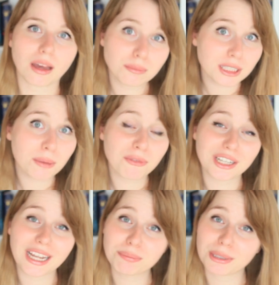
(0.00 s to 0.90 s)
Thumbs up for
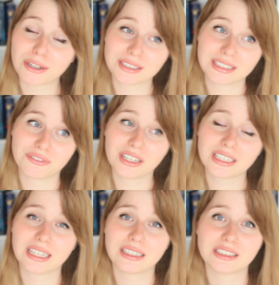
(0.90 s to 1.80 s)
that, because I
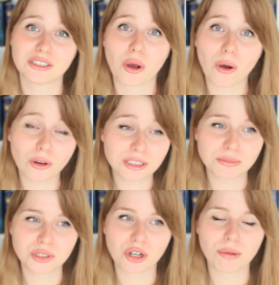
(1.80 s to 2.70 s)
think they did an
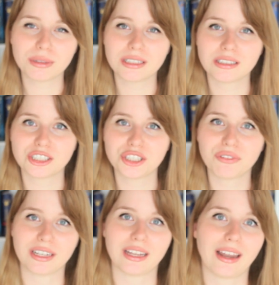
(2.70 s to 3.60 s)
awesome job in
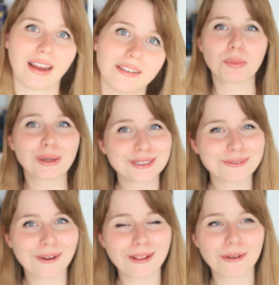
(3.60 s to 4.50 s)
achieving that. Most
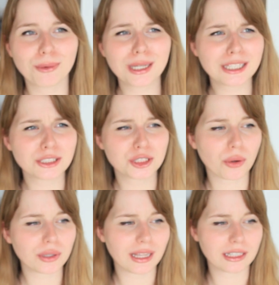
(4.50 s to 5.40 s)
of all, I really
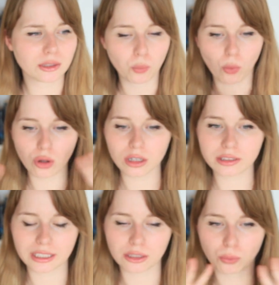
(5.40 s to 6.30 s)
enjoyed like the
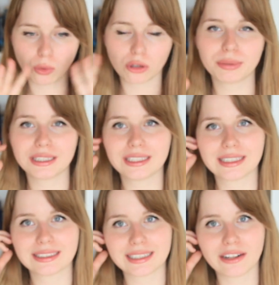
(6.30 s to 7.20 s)
world and the world building
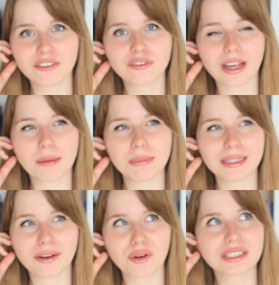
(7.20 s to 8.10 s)
itself. I
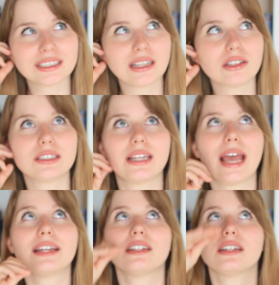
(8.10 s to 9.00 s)
mean, there is not
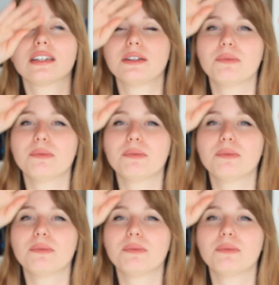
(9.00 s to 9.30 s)
that